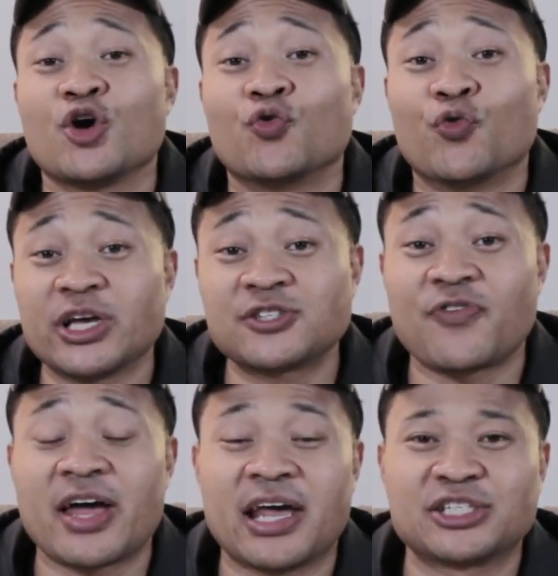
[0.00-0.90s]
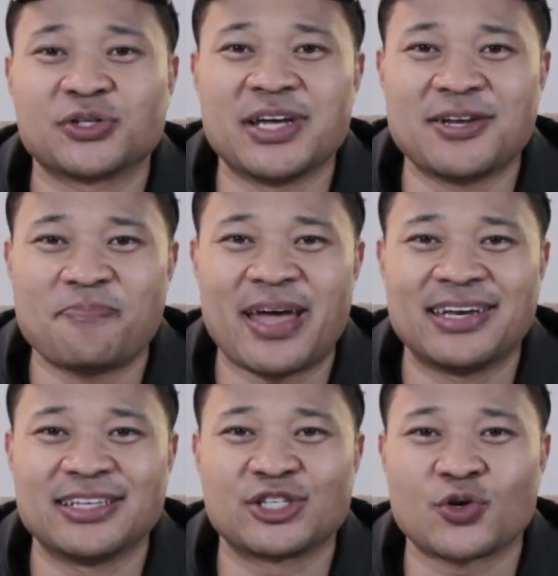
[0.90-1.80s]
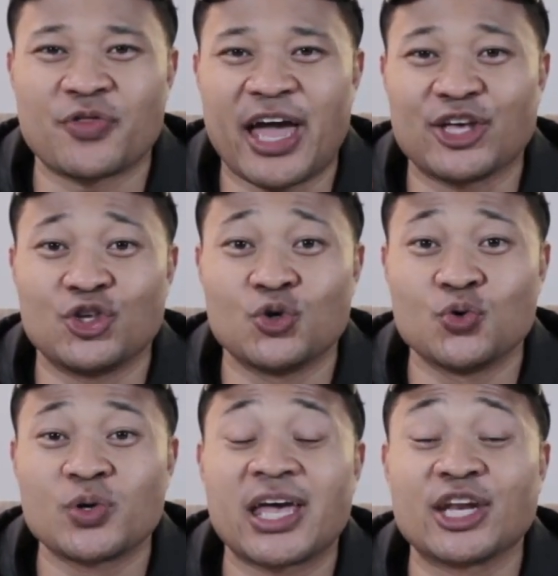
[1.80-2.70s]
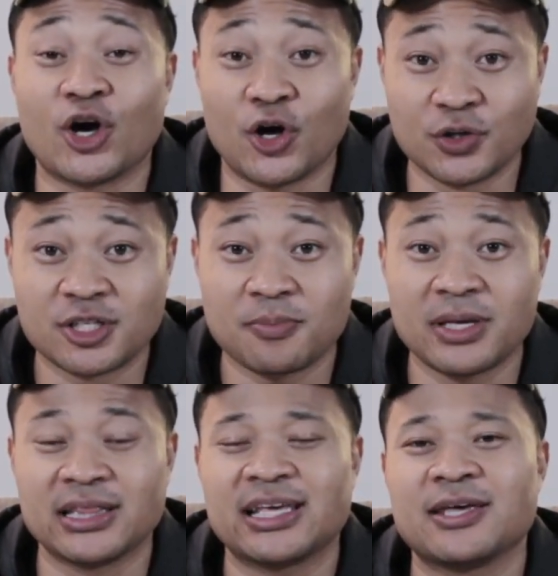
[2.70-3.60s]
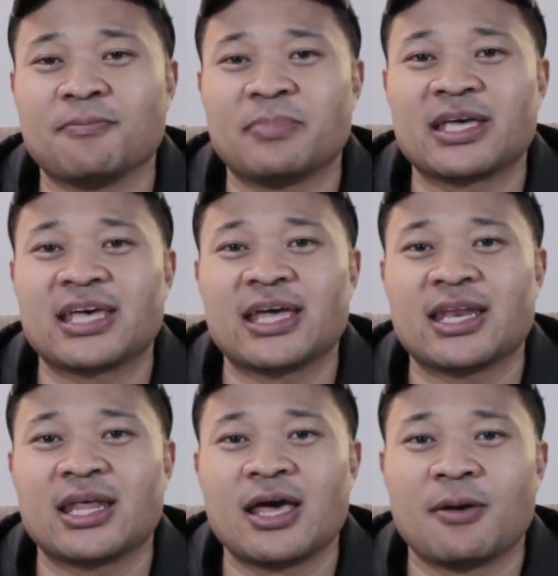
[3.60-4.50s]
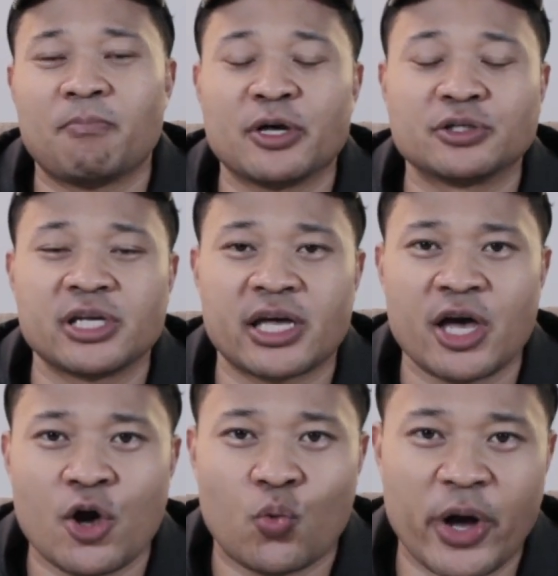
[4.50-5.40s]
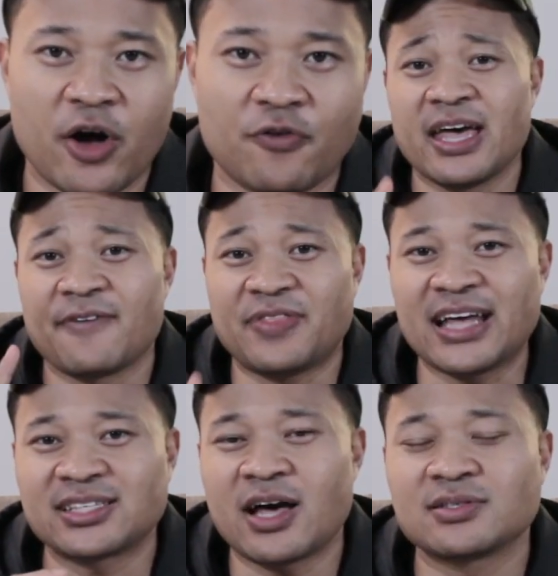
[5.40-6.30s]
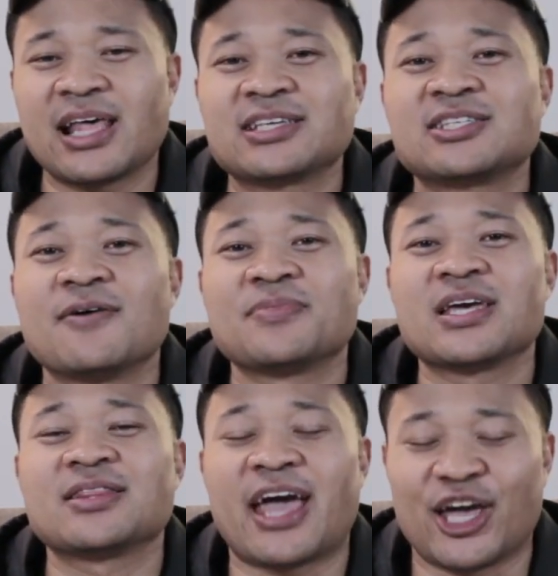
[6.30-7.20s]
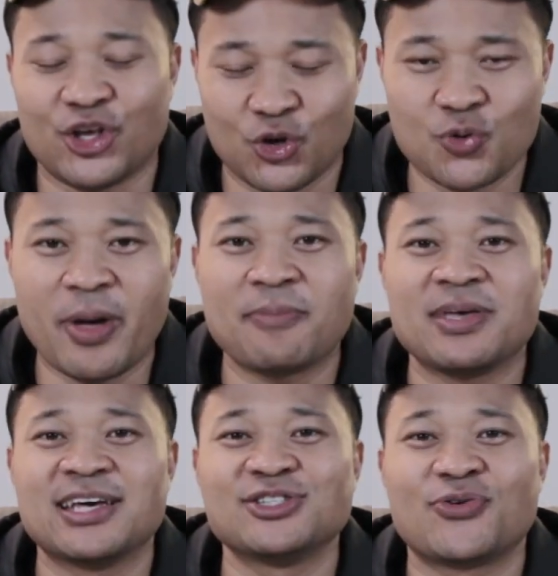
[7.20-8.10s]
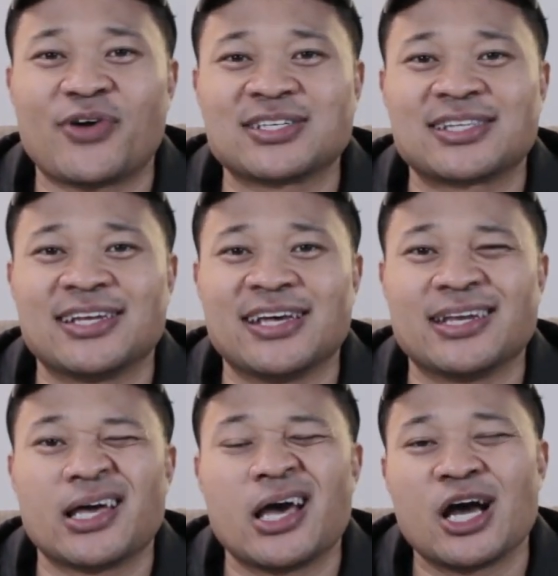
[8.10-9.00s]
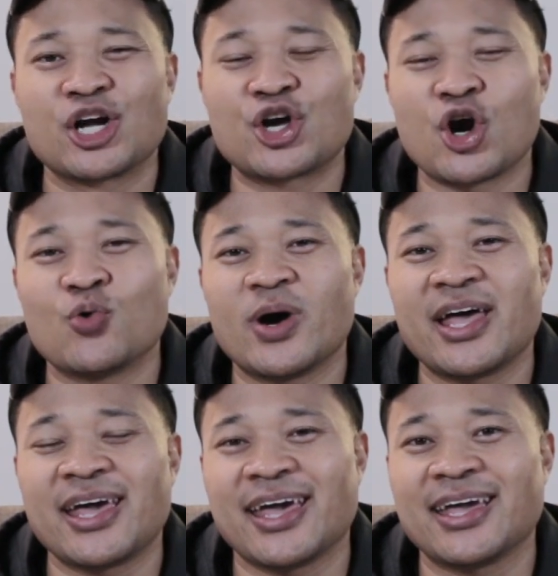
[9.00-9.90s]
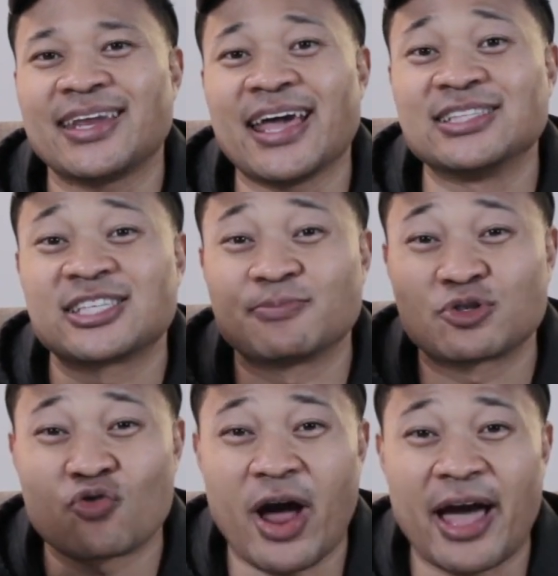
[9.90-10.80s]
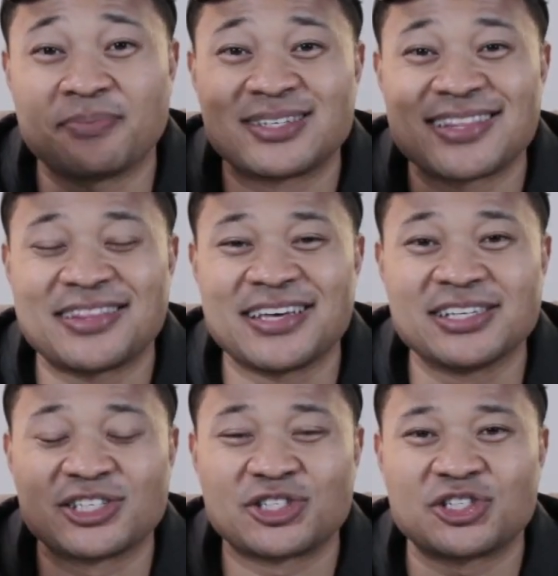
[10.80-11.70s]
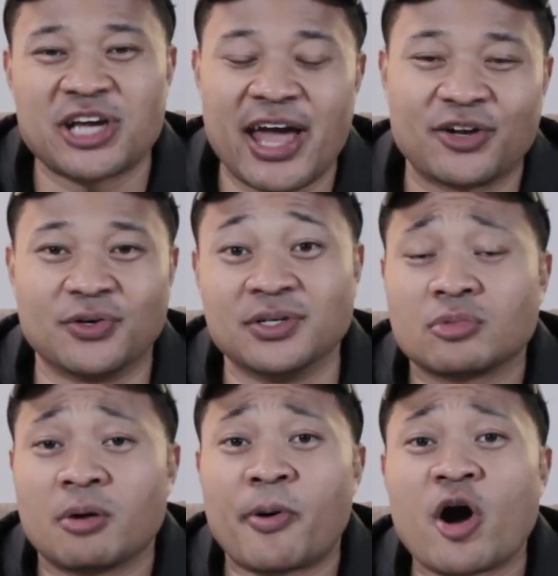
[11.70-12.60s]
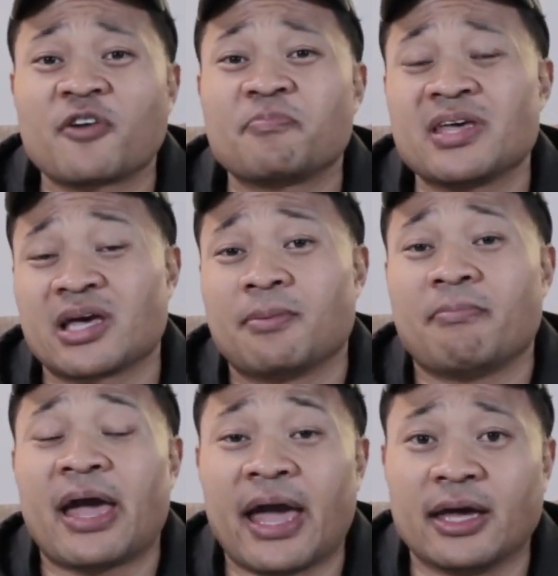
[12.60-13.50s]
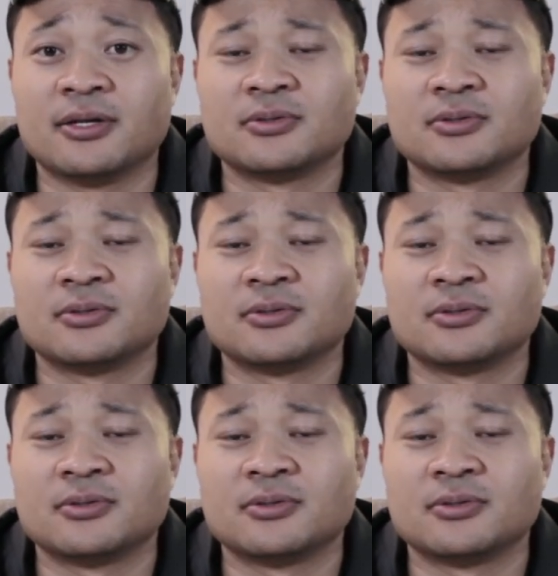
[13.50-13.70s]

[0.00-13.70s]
reach financial independence so that you can ultimately begin building wealth. If that sounds like something that you may be interested in, go ahead and subscribe to this channel. A part of being a man